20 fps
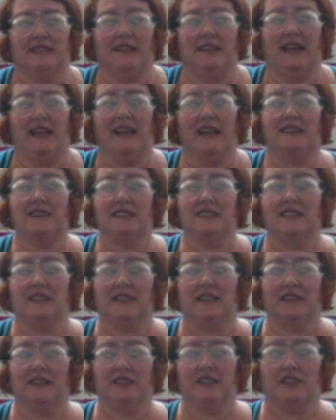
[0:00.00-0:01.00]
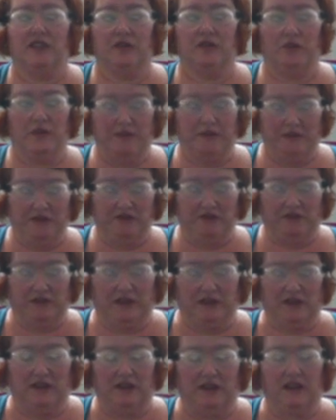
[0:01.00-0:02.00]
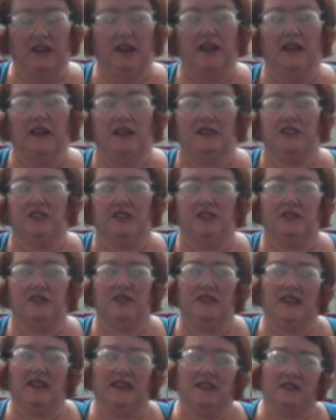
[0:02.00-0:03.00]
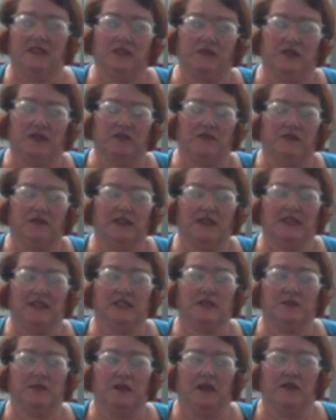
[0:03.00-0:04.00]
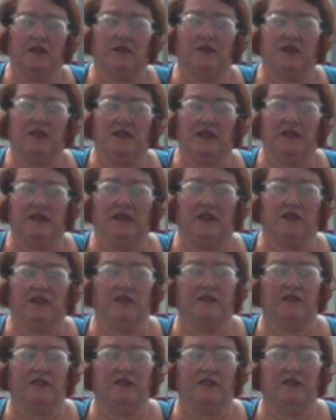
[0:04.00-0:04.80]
not to say it isn't women friendly. Just ladies with really small or really narrow